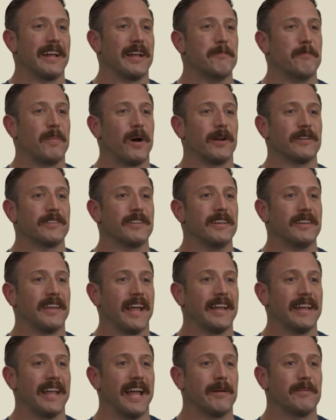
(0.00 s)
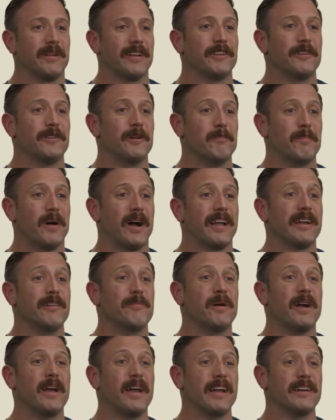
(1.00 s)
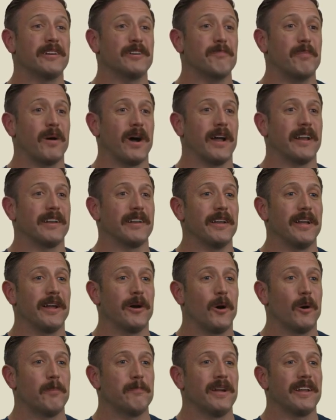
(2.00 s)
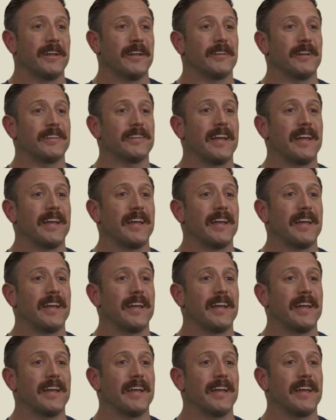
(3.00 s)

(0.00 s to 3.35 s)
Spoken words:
and Boston Dynamics and the minds behind Spot are making this